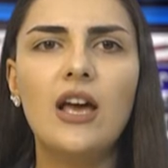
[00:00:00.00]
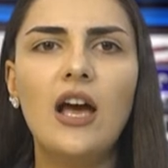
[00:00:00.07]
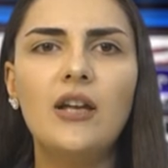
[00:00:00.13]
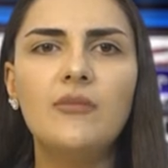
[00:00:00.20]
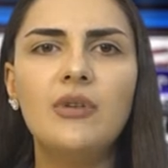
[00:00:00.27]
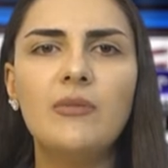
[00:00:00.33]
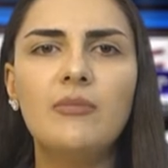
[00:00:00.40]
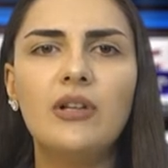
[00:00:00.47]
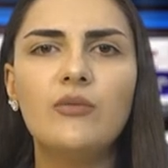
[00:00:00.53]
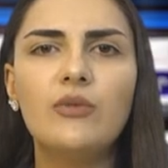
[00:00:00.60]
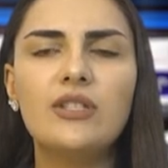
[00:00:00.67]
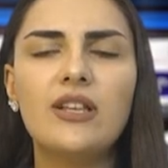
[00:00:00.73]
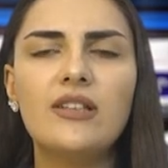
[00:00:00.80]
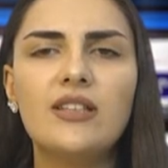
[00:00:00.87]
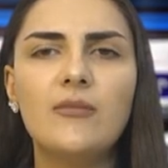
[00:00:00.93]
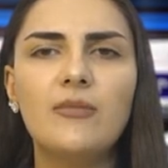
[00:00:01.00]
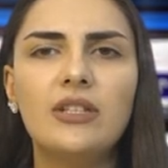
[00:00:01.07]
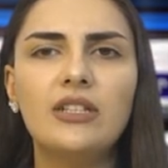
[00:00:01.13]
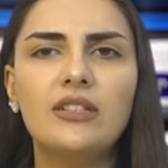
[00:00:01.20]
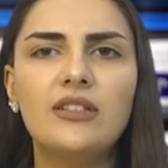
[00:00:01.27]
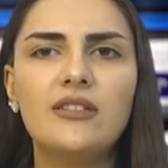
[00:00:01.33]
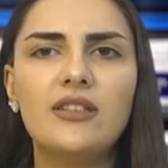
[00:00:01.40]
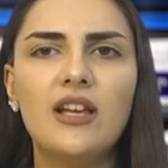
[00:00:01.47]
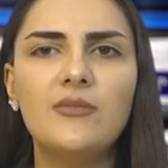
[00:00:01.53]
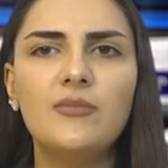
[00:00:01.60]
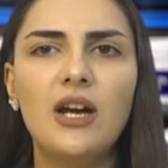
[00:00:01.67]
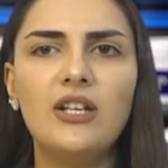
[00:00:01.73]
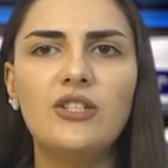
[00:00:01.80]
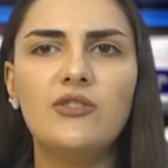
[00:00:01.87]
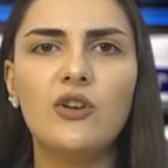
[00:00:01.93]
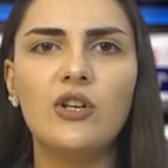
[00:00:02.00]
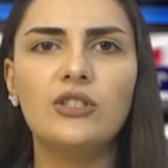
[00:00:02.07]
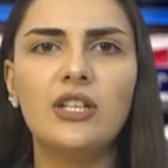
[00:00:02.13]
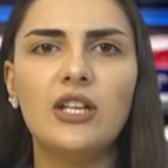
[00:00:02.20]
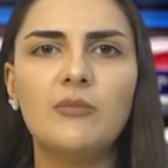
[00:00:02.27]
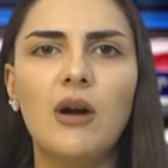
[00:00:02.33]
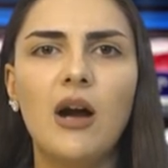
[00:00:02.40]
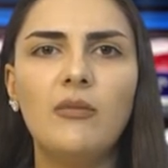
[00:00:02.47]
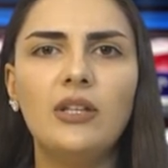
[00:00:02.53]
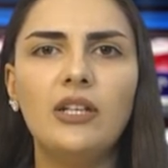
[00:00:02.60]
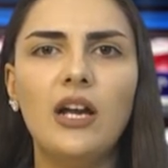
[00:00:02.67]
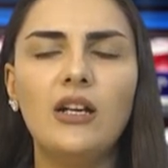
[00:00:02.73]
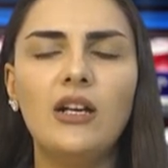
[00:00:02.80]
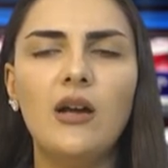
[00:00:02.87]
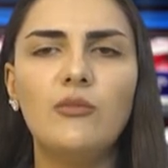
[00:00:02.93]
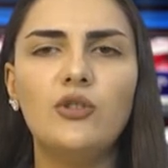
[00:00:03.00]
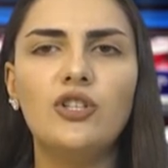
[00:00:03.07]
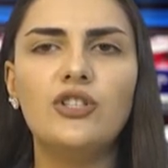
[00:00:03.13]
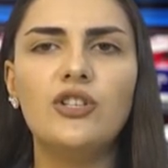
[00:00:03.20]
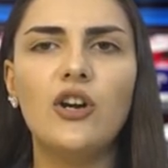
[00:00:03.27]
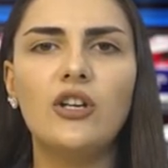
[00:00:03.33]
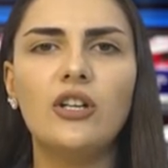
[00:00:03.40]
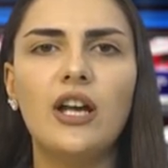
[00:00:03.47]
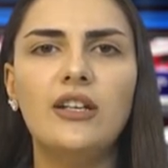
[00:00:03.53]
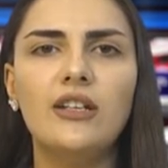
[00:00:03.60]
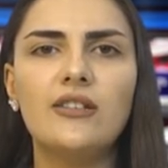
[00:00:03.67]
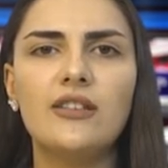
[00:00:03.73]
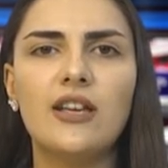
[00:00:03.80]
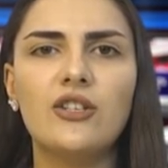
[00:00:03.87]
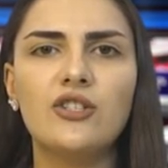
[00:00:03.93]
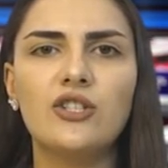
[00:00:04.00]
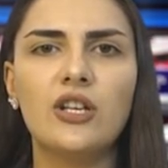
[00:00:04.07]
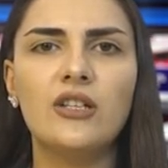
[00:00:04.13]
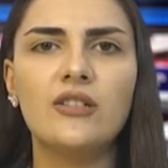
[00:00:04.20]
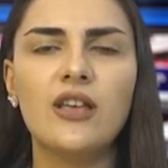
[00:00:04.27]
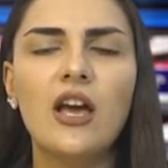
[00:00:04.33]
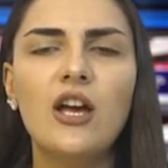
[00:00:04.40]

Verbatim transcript: and People with Disabilities and patriotic public and community organizations,